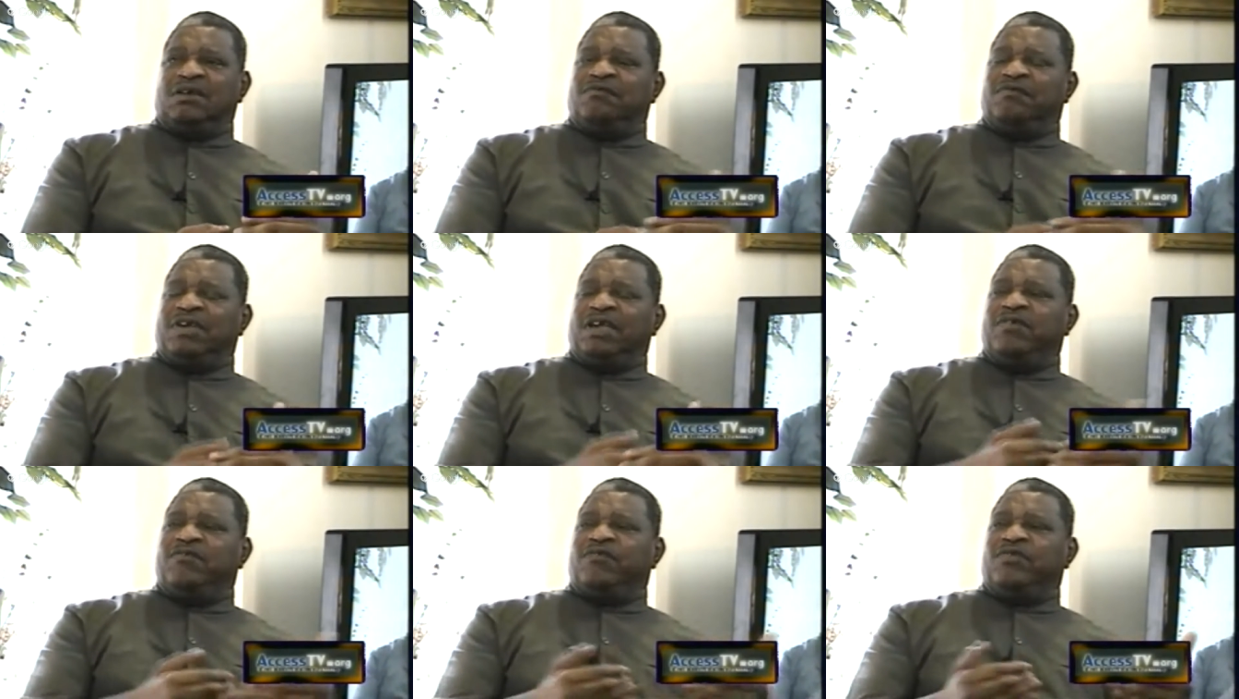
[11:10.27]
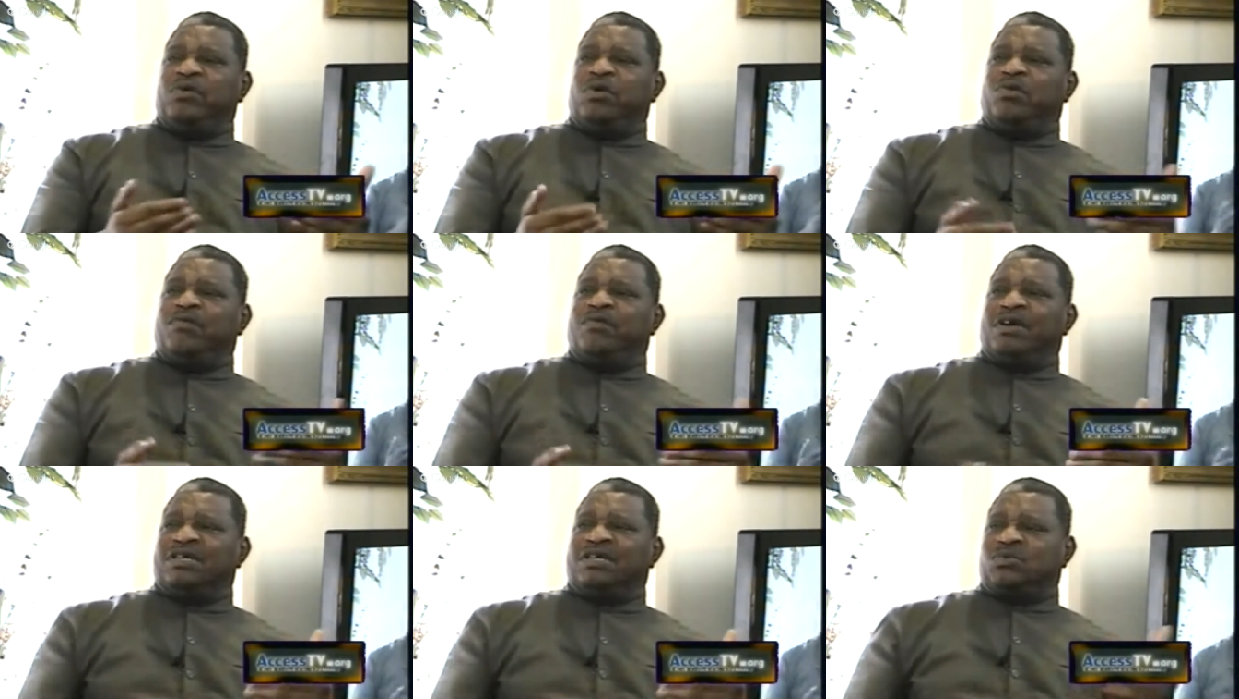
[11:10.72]
Very few
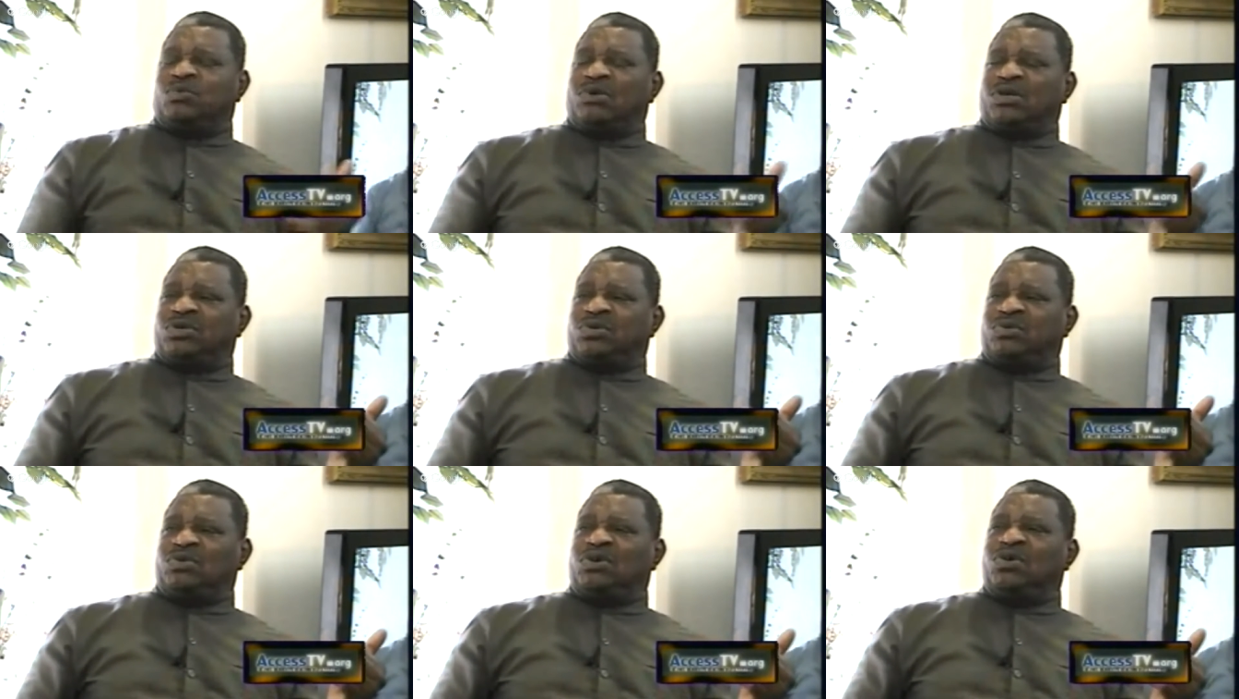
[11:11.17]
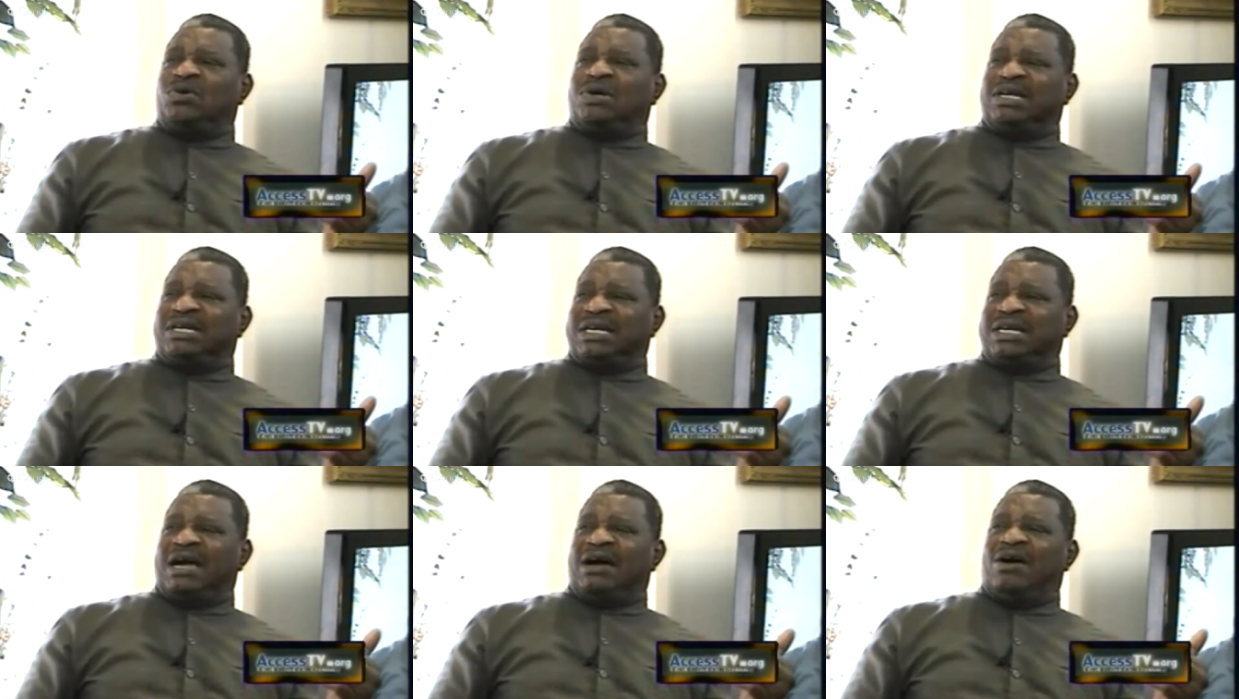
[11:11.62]
of us want to look
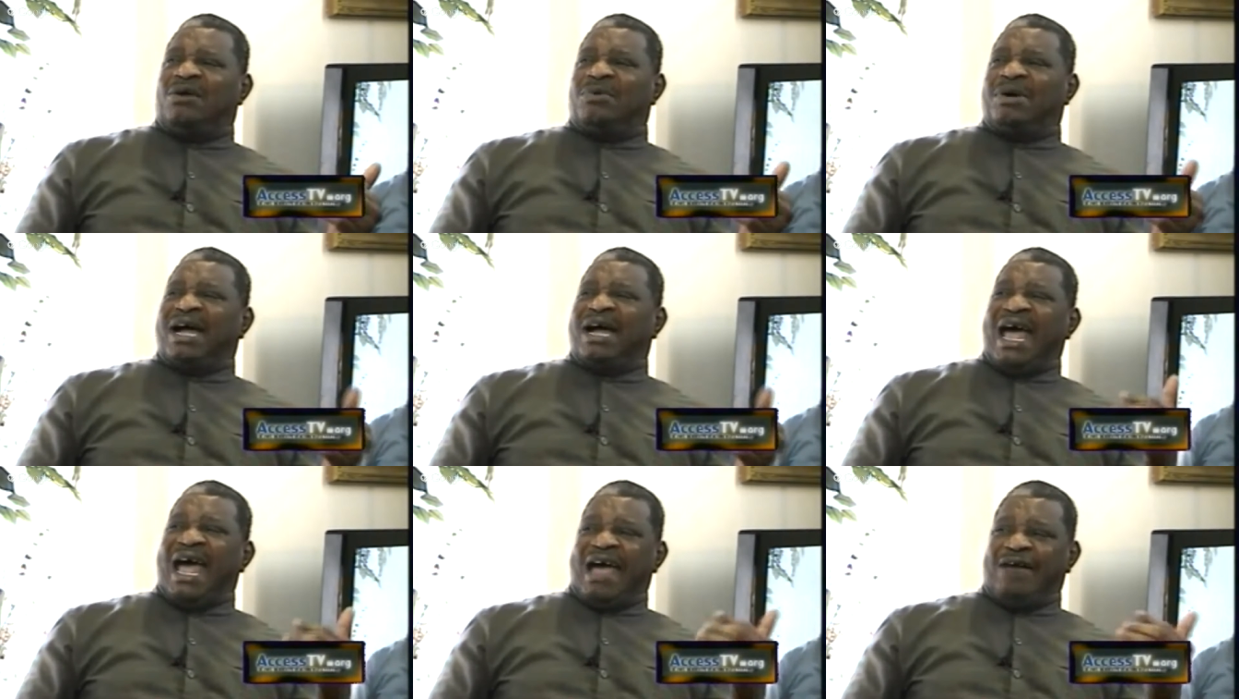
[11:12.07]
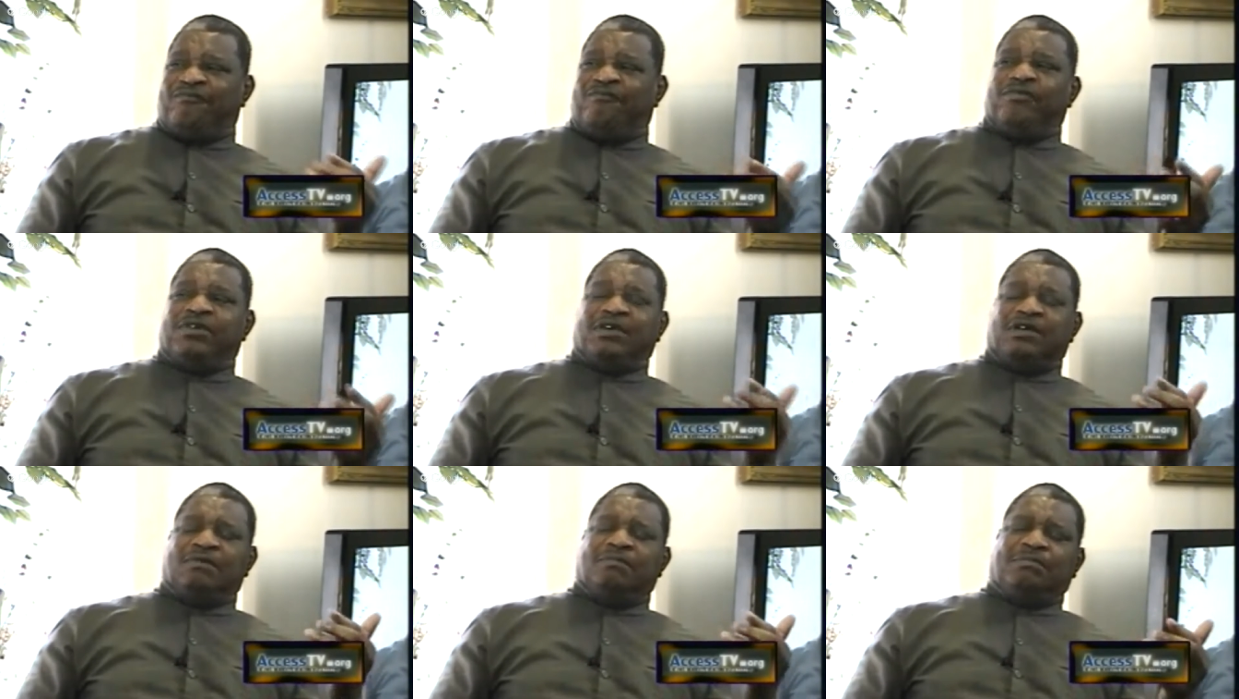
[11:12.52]
at our
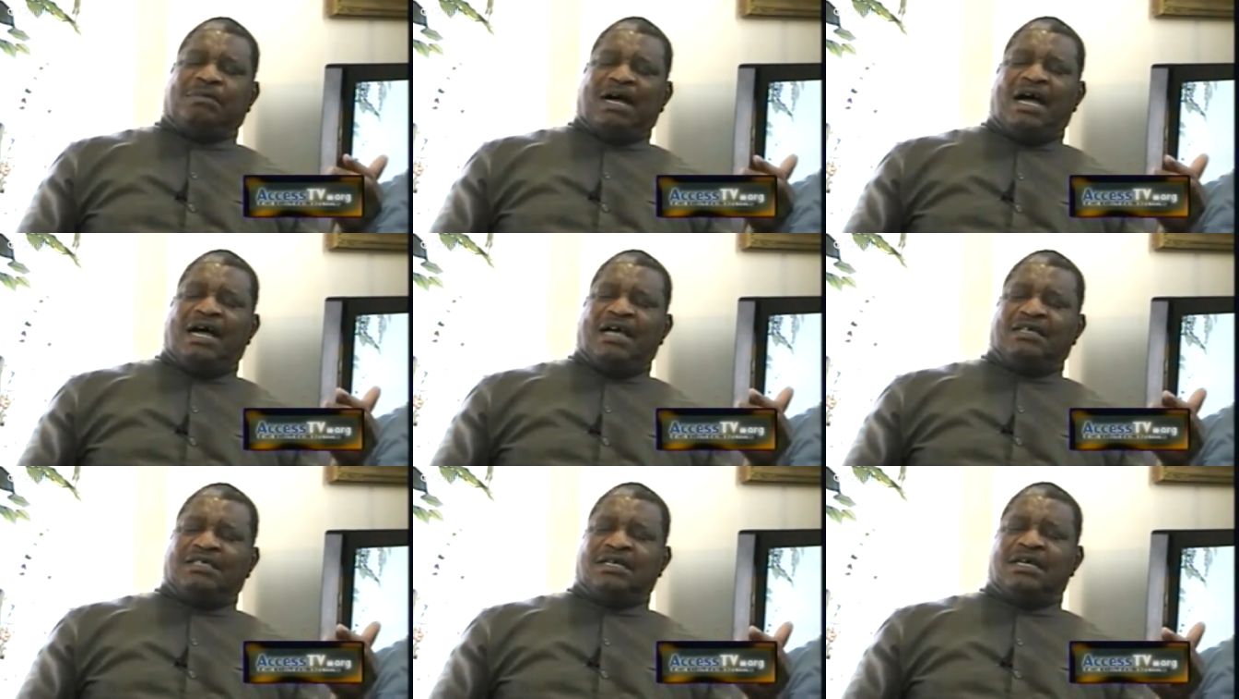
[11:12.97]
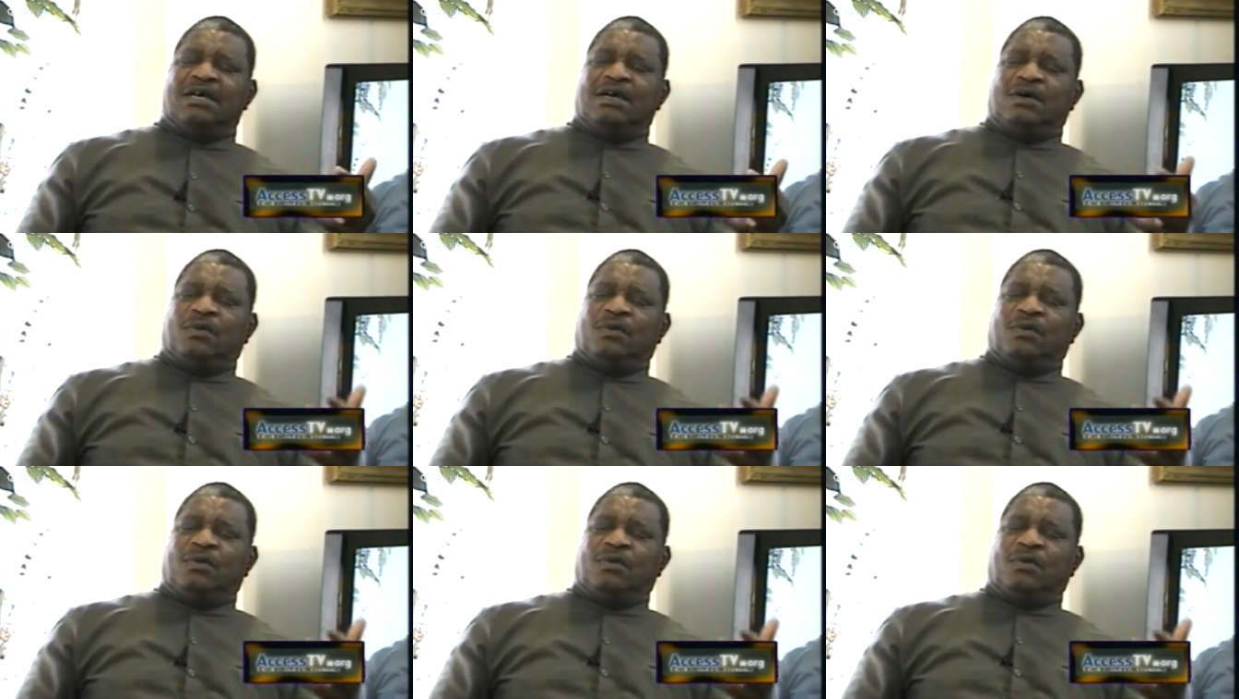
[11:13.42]
African past,